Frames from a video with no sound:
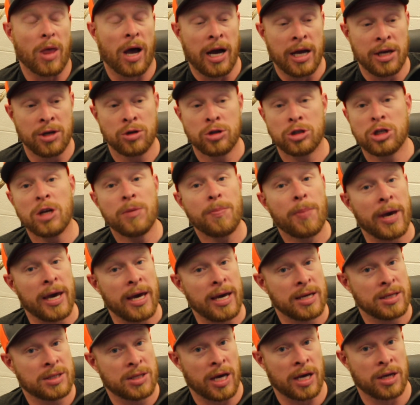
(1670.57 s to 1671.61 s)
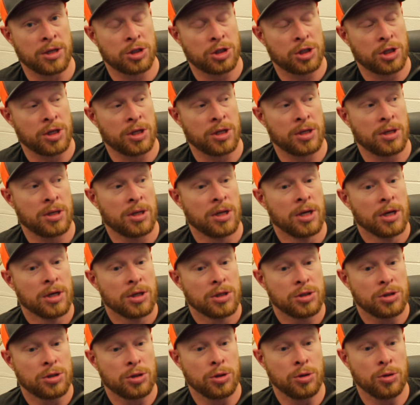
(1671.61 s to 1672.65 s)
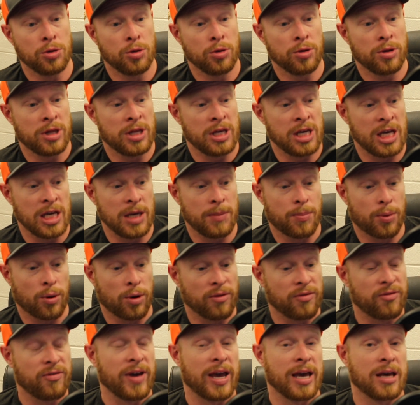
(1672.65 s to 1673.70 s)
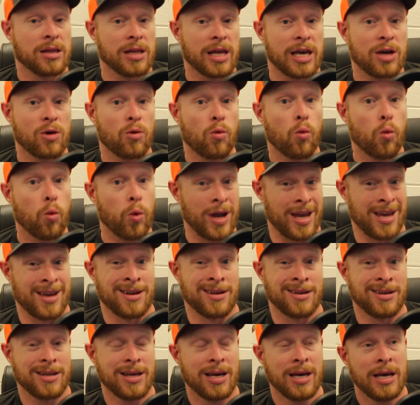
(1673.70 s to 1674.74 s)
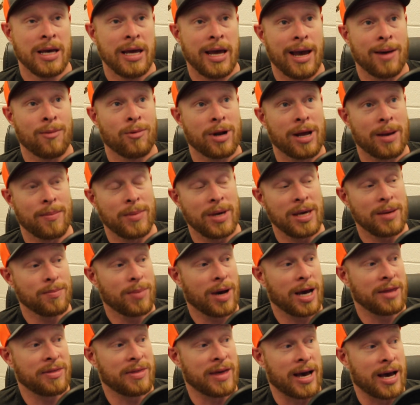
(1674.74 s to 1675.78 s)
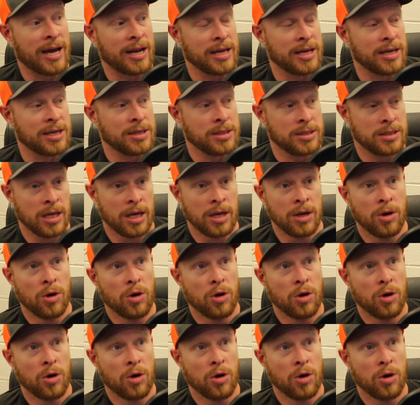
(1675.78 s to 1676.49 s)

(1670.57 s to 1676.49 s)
I usually pay attention to the prevailing wind. And what I mean by that is